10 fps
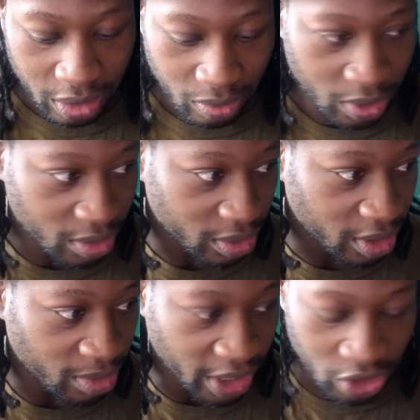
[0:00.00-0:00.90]
Well,
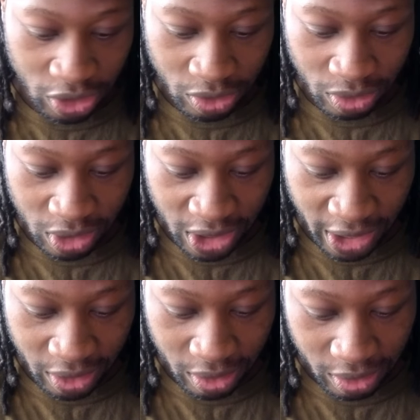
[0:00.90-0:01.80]
let me actually do the
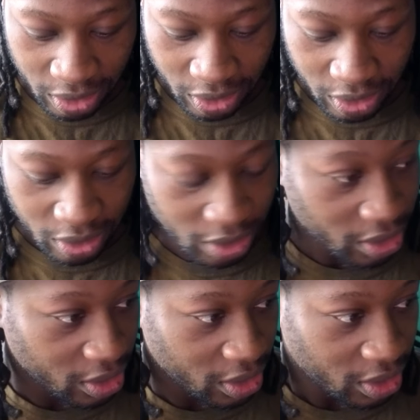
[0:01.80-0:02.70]
tag.
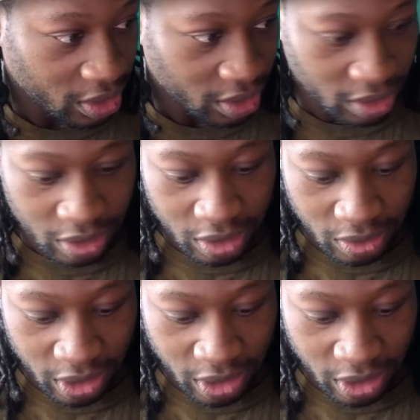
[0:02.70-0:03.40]
So